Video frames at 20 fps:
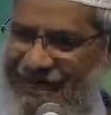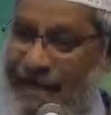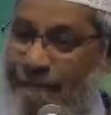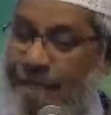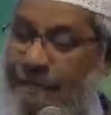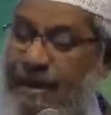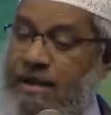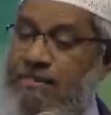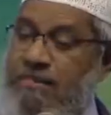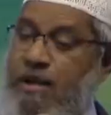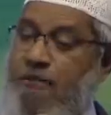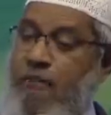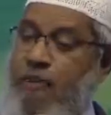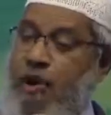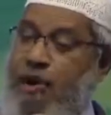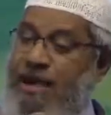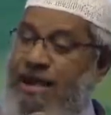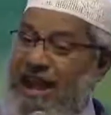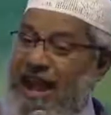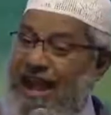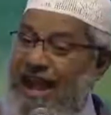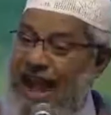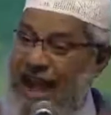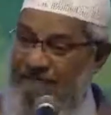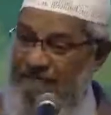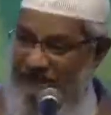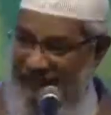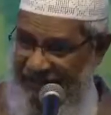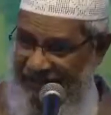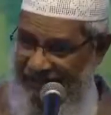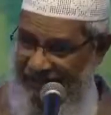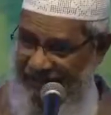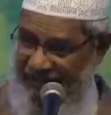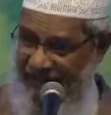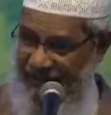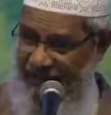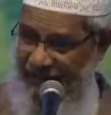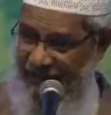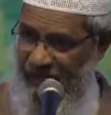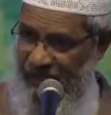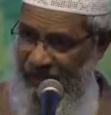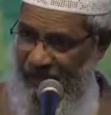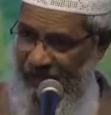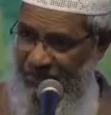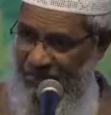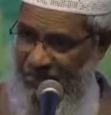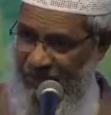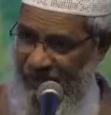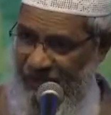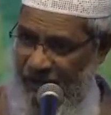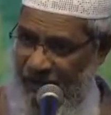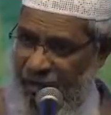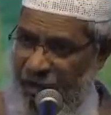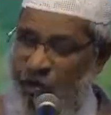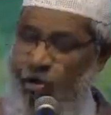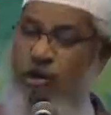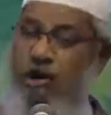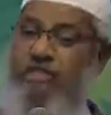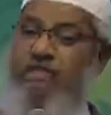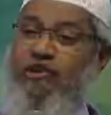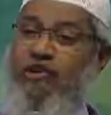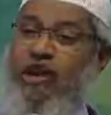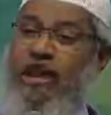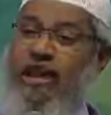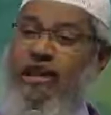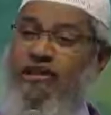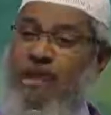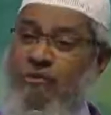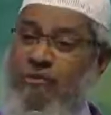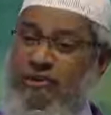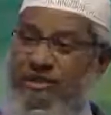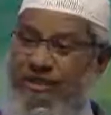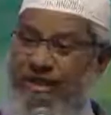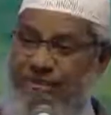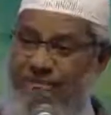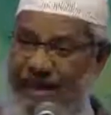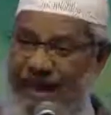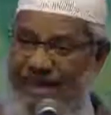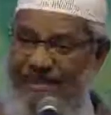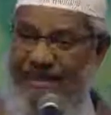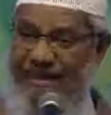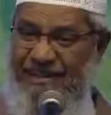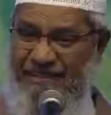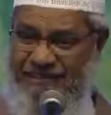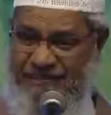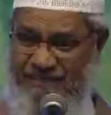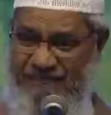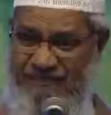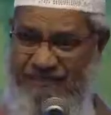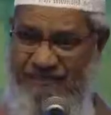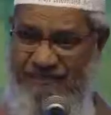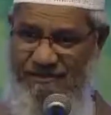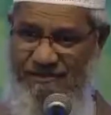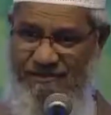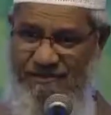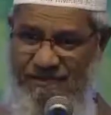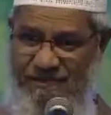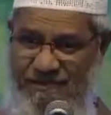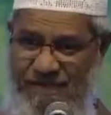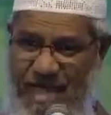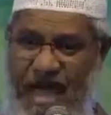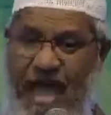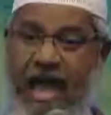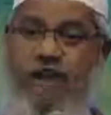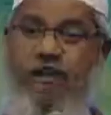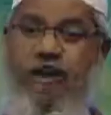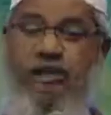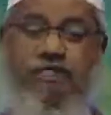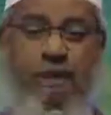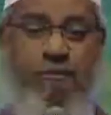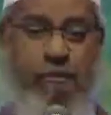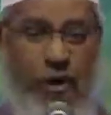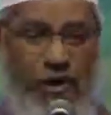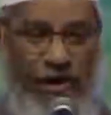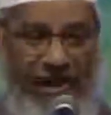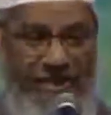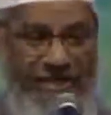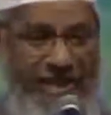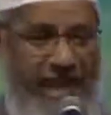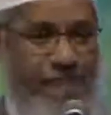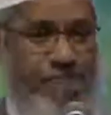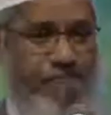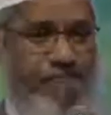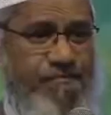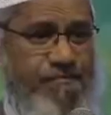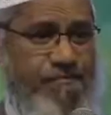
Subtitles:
But supporting a kafir who is killing your Muslim brothers, and you're supporting them,